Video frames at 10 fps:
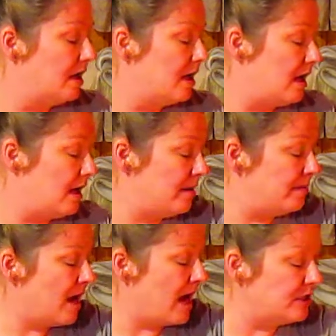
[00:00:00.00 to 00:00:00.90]

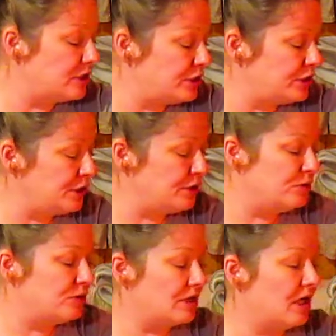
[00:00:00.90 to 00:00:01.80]
I just
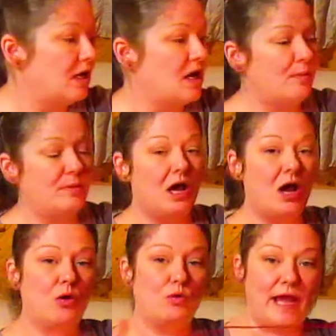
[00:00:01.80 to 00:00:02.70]
used a couple of
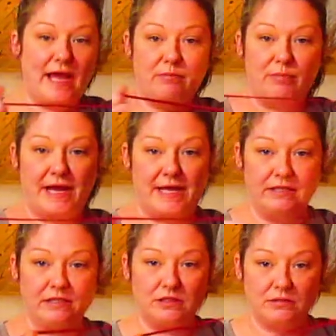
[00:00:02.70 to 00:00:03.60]
old
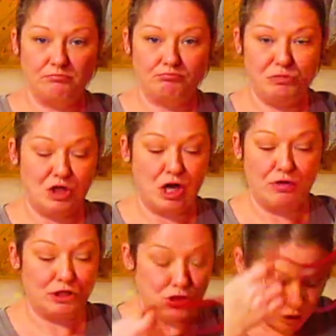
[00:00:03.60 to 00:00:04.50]
headbands, you know,
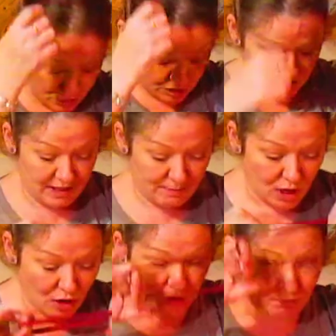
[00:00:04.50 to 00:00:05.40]
that you just slip
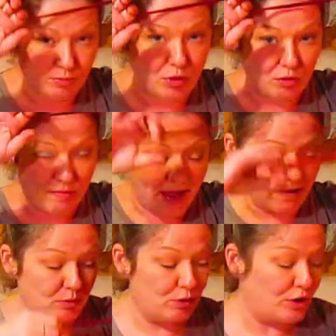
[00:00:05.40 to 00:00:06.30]
on and pull
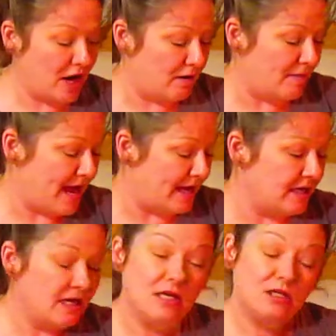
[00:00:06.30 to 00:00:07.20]
back, pull your hair back.
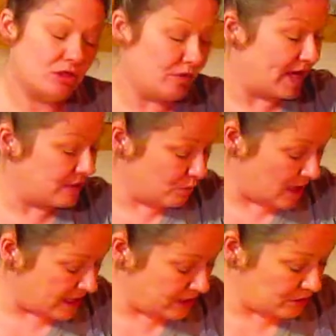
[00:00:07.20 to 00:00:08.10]
So that's what
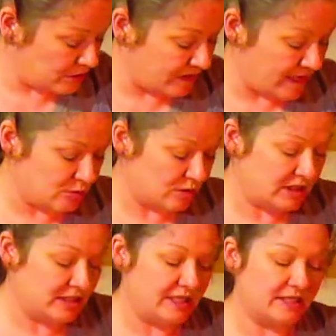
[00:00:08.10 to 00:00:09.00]
I use. So that's what
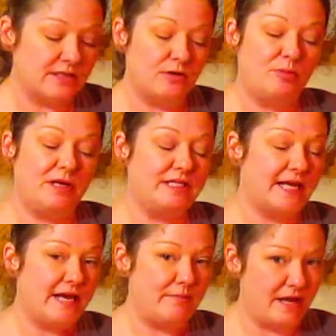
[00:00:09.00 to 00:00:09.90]
this is, a little piece of
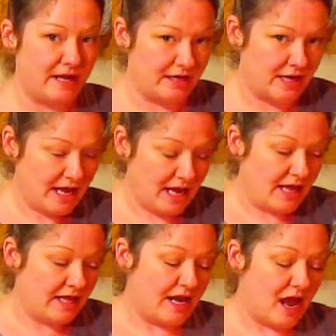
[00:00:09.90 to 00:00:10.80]
headband.
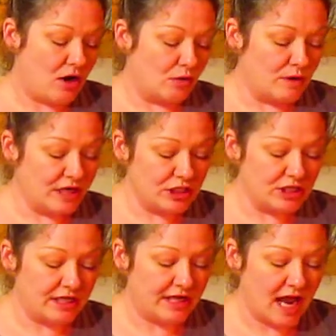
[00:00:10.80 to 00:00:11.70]
Now
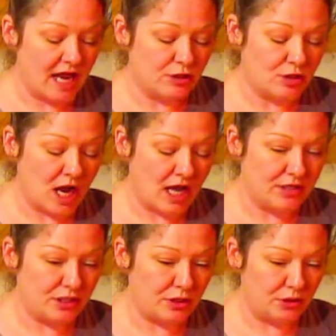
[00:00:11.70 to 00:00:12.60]
originally I tried
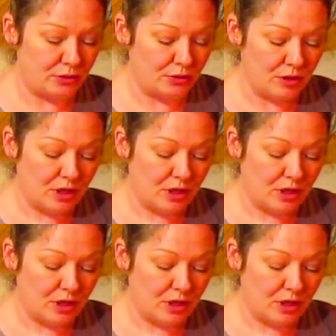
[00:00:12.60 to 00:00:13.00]
to